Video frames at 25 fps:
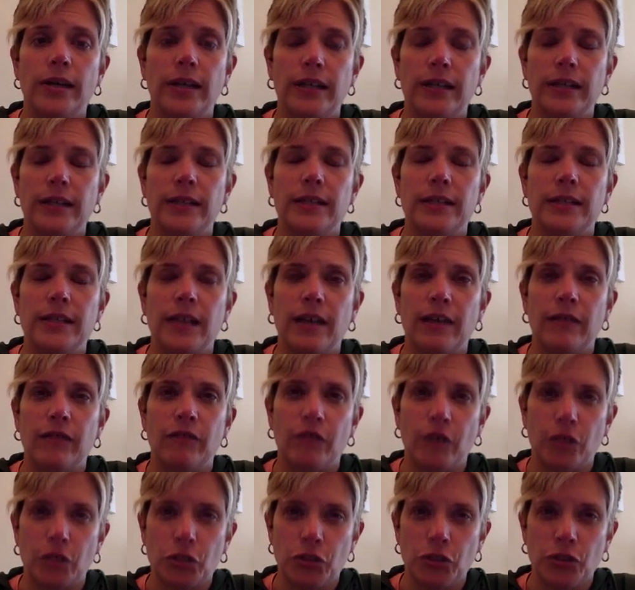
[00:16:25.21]
is that
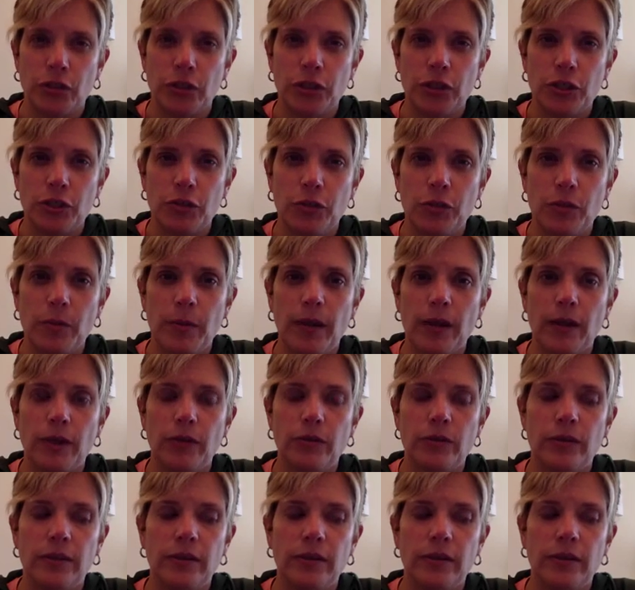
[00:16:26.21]
frustrates you about